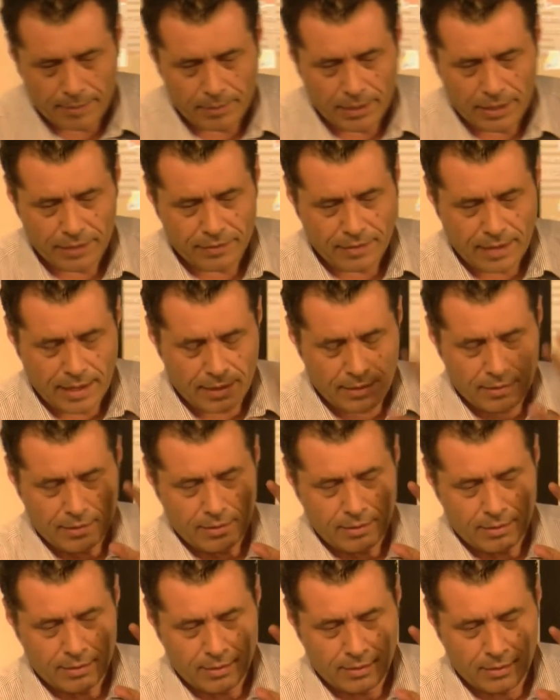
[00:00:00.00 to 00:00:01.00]
It
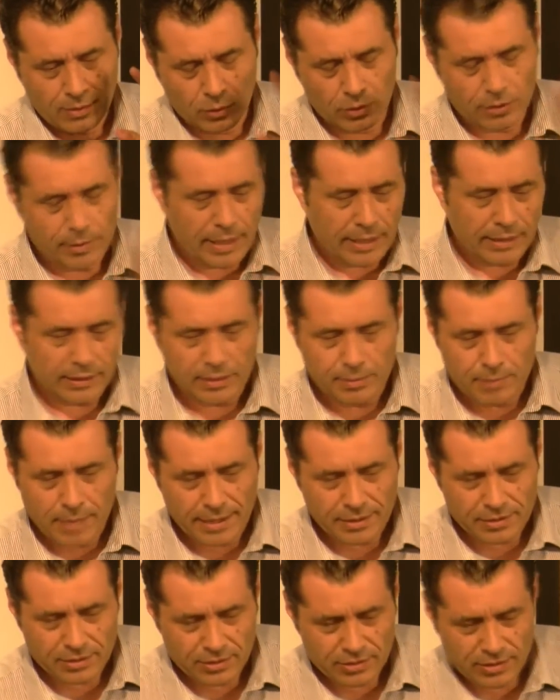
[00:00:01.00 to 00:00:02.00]
then automatically
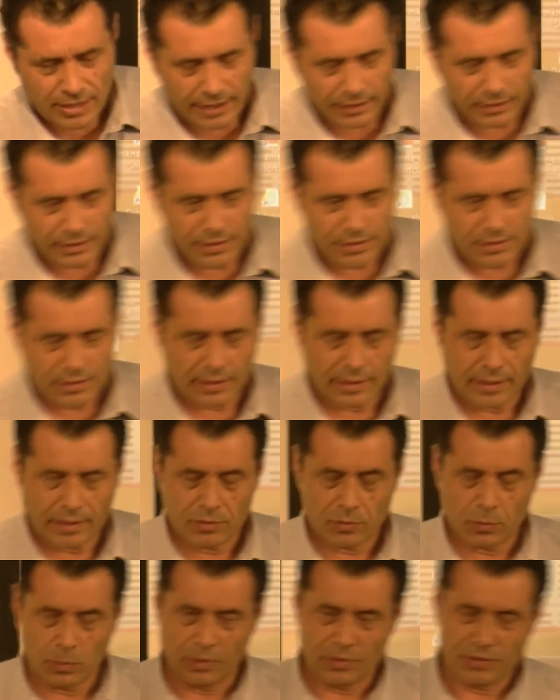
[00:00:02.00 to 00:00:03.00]
matches that list
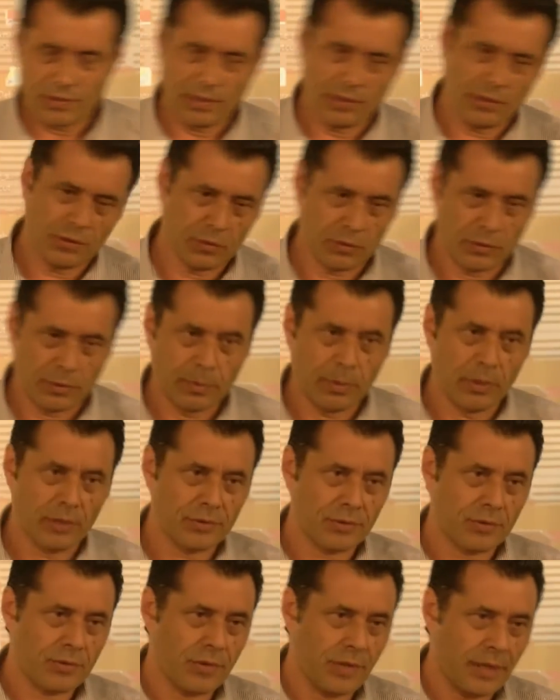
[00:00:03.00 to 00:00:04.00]
against what's in your
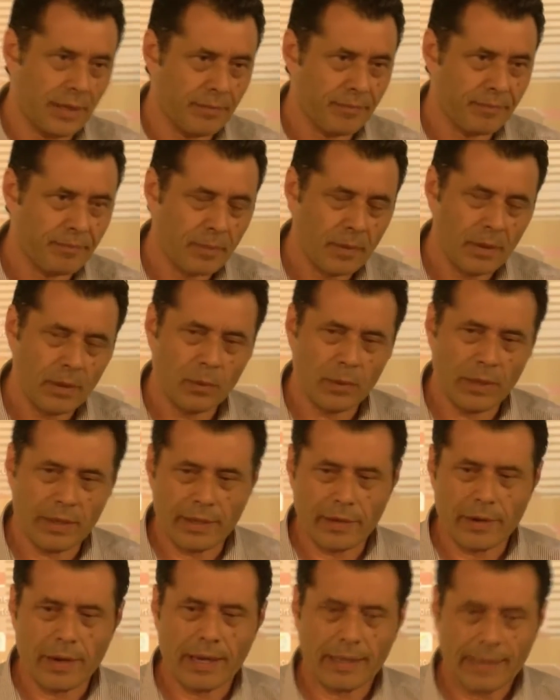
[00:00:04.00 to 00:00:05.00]
repository. Where
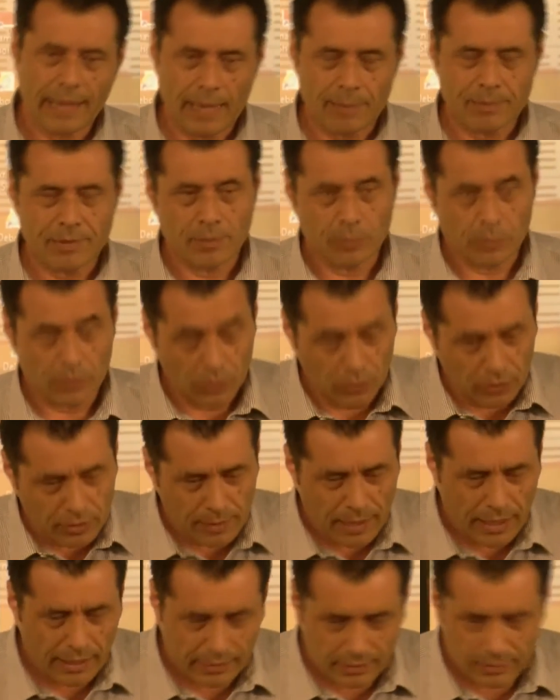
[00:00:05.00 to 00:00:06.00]
there are gaps, it will
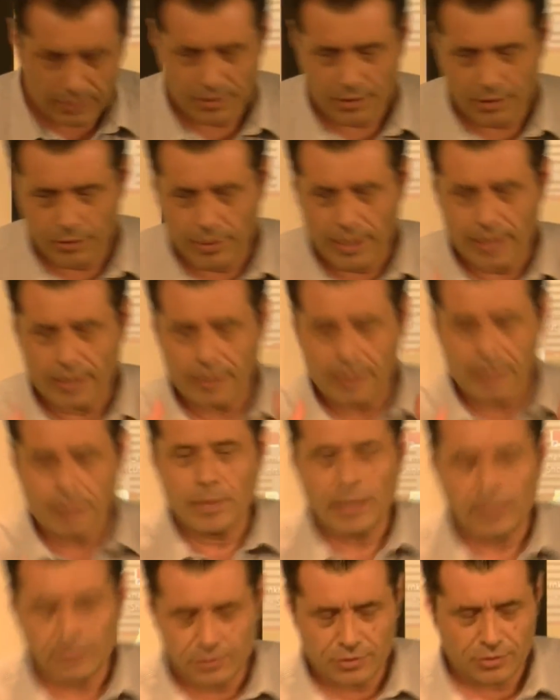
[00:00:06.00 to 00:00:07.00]
automatically generate an
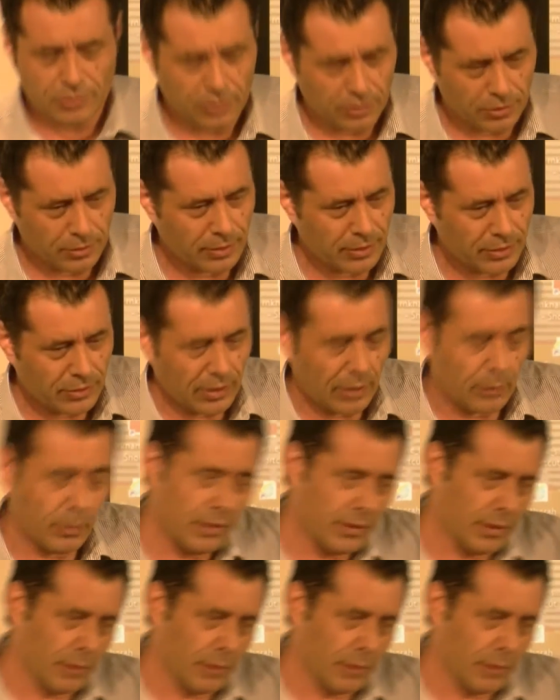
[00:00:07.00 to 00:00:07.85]
email to you and say, we